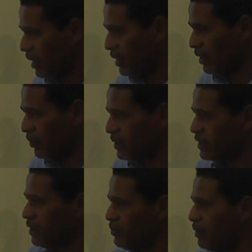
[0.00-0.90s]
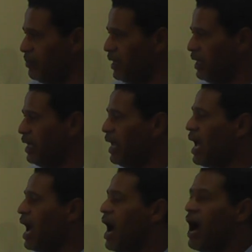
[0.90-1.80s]
the question will be
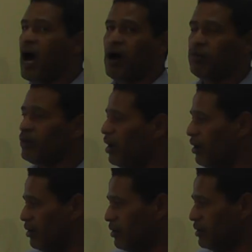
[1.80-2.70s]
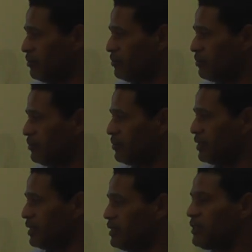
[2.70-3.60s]
how long
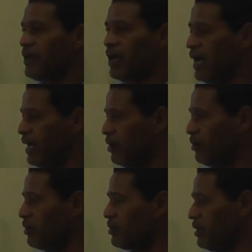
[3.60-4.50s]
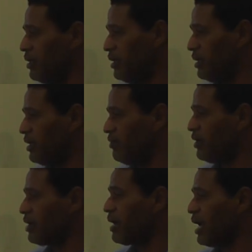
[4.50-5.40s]
is the Nile or the river
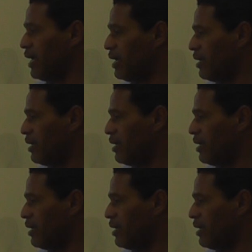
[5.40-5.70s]
Nile?